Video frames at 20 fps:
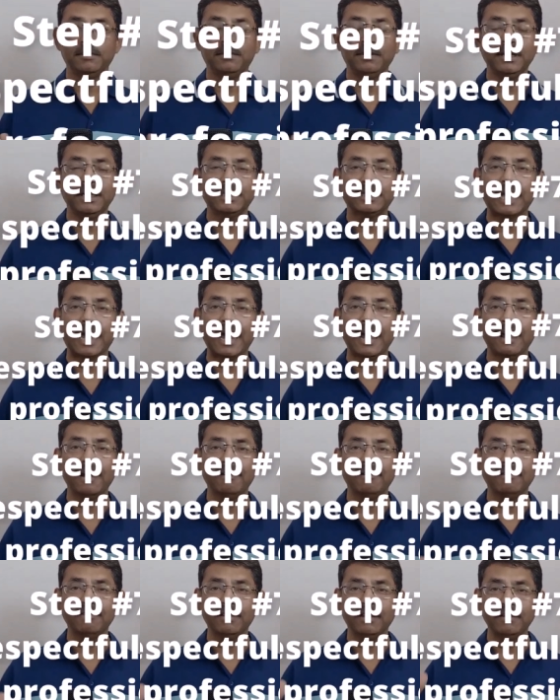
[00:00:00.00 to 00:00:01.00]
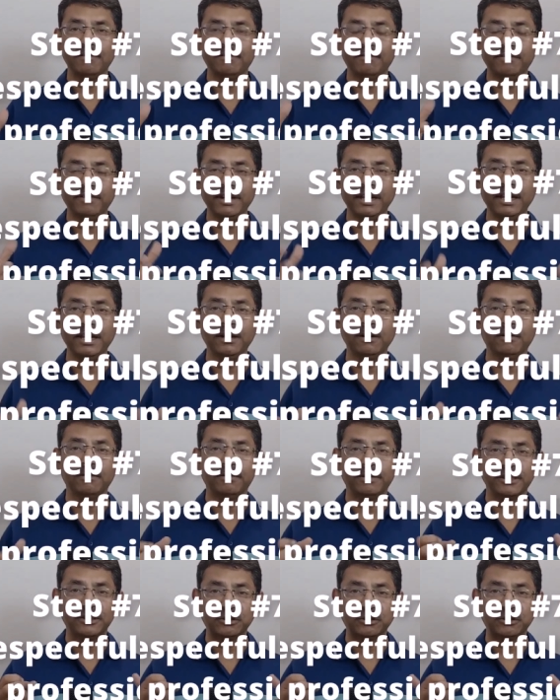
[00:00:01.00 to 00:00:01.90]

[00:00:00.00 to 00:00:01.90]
Please have the feeling of